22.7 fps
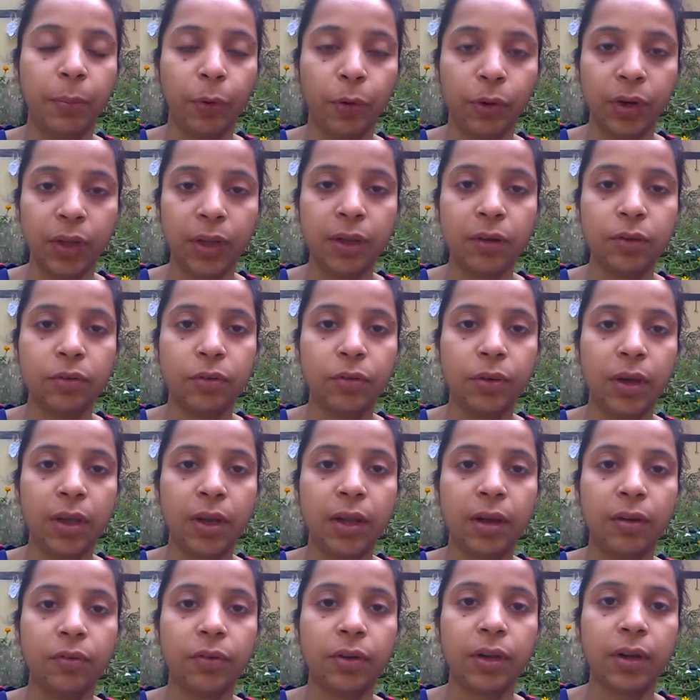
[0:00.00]
body
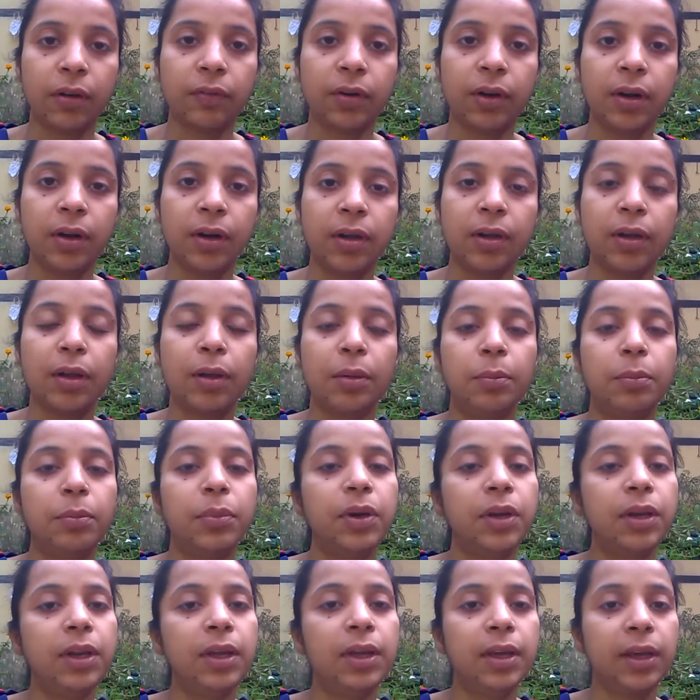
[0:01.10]
together with our
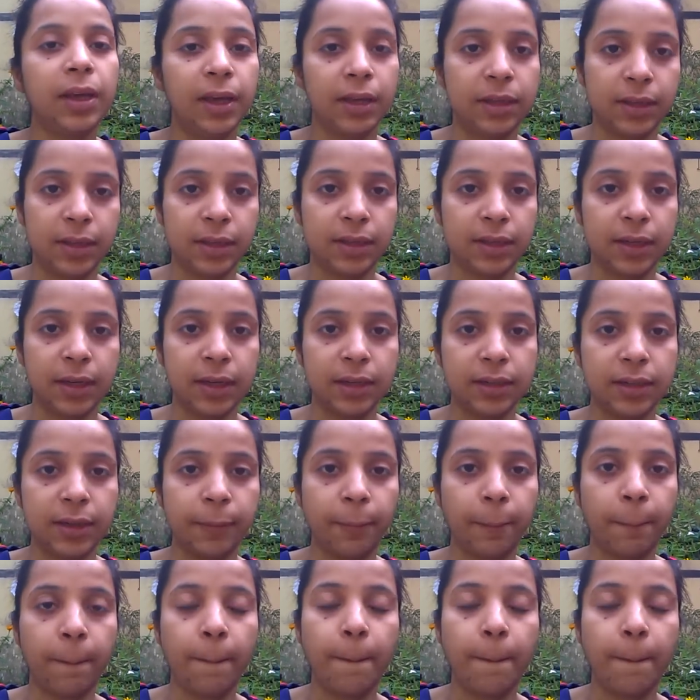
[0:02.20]
breathing exercise.